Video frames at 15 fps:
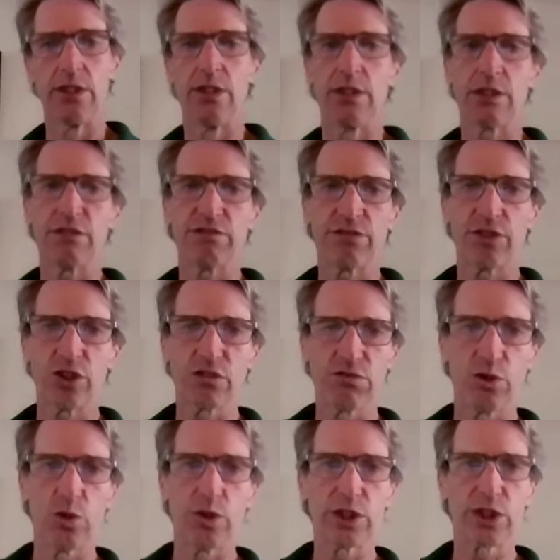the first
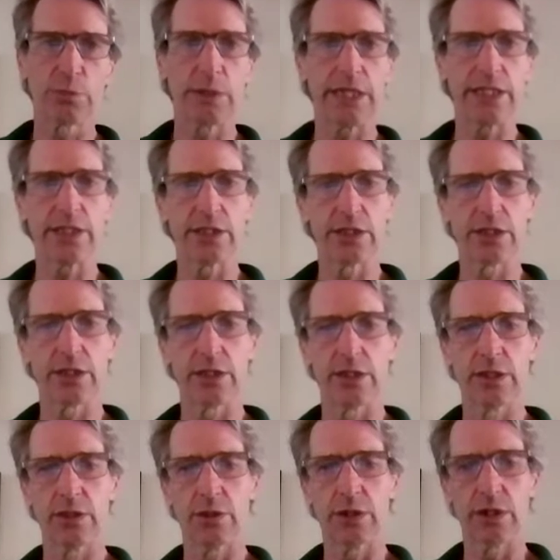floor space
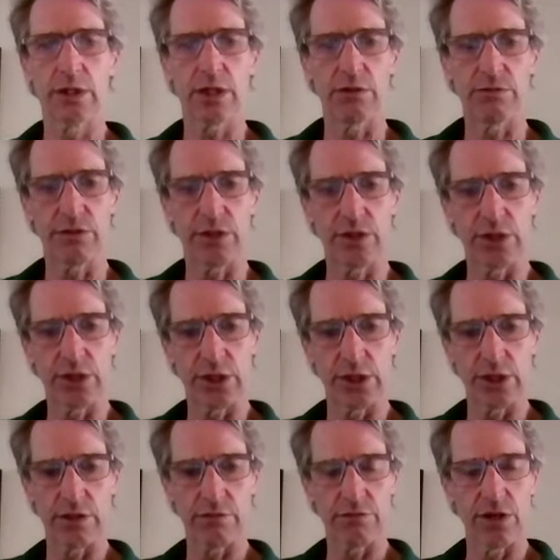
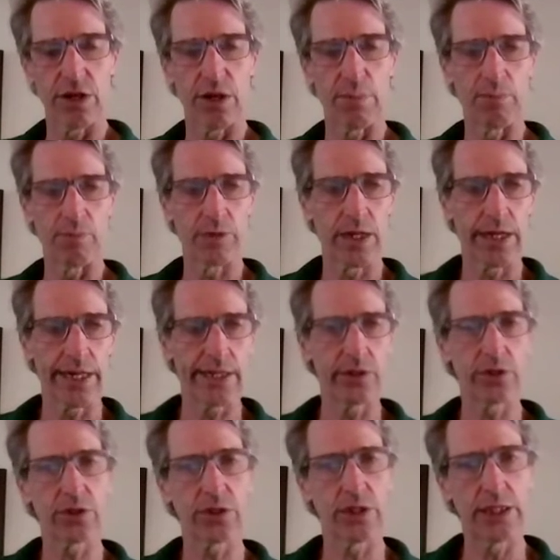conversion from
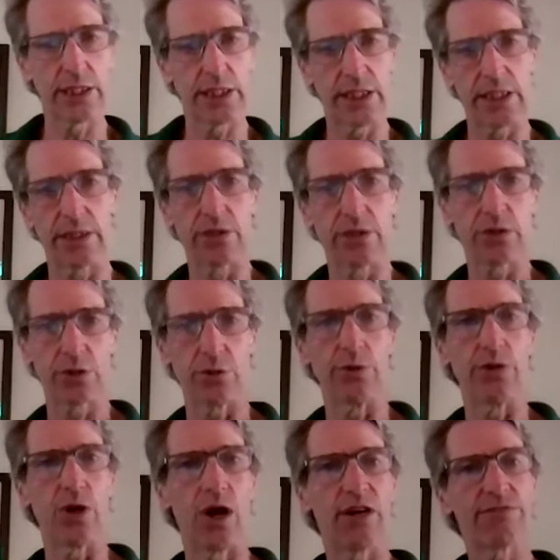hair salon to
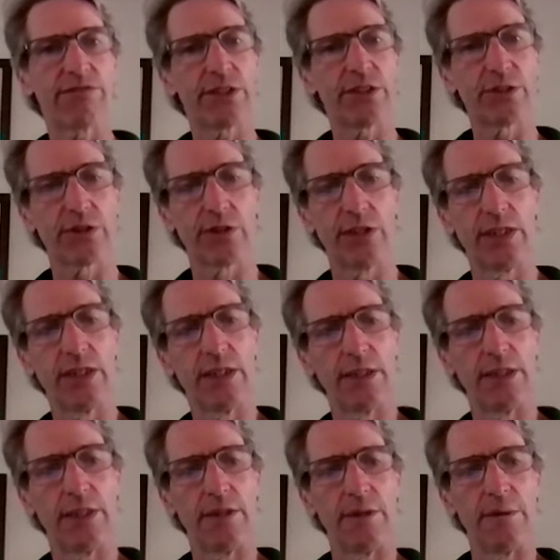an office.
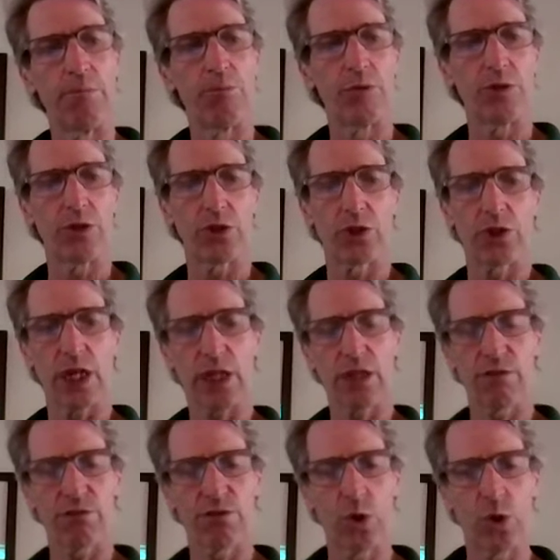The
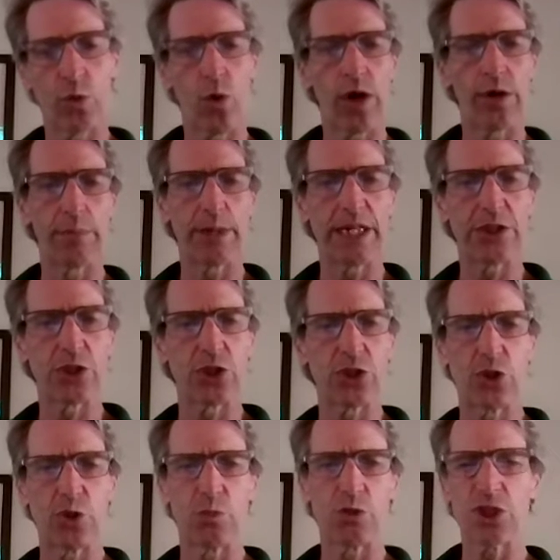second floor
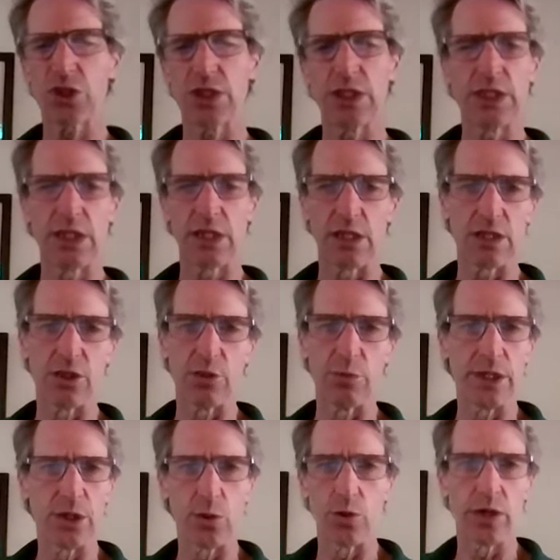1-bedroom just needed a little
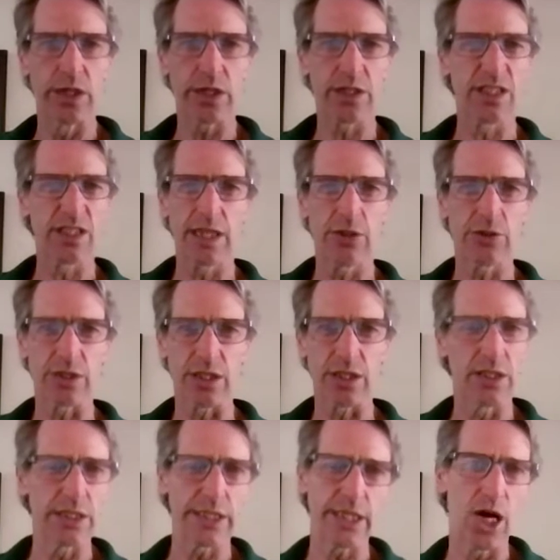bit of work. That was a
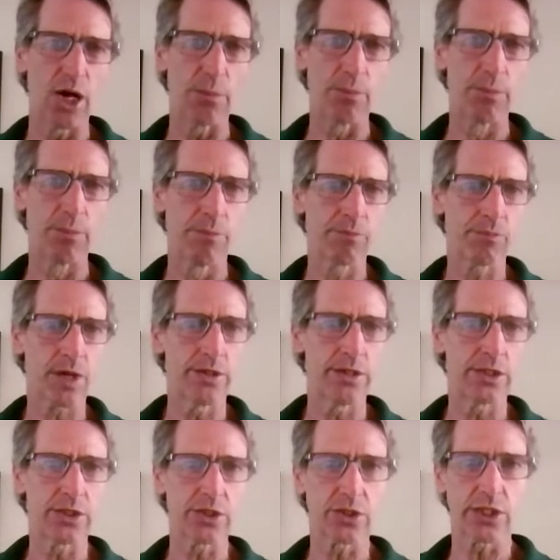cleanup, and
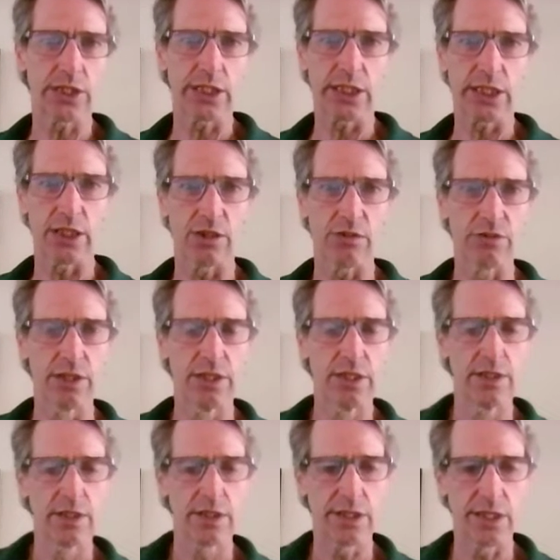then just take care of,
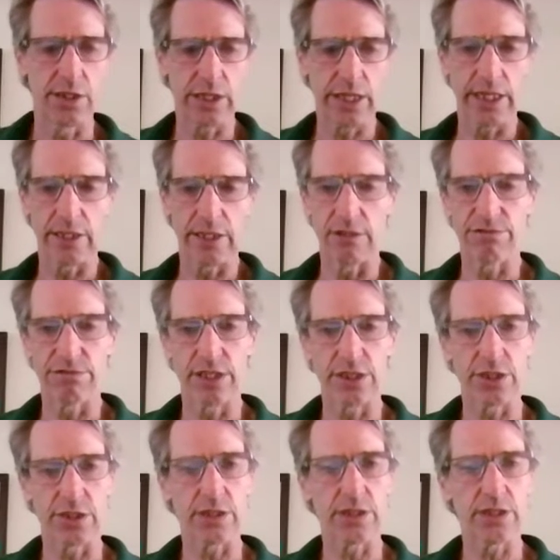you know, getting it
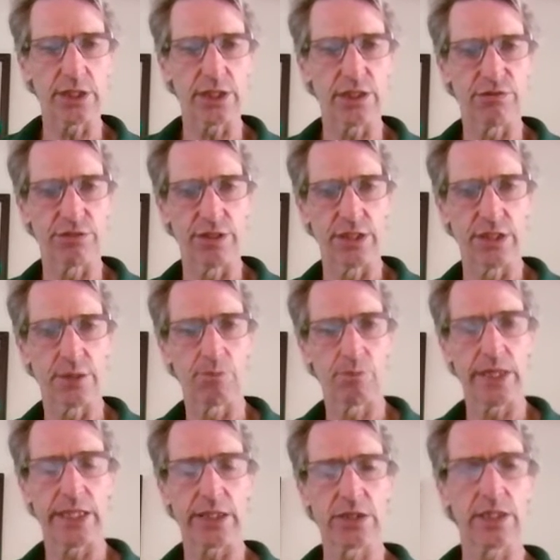fresh and clean for the
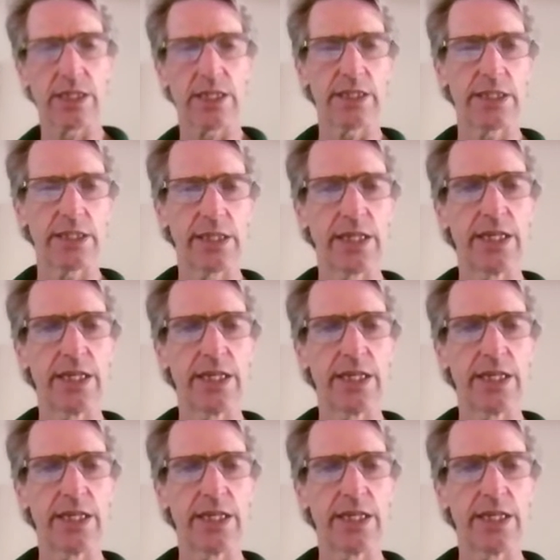next tenant.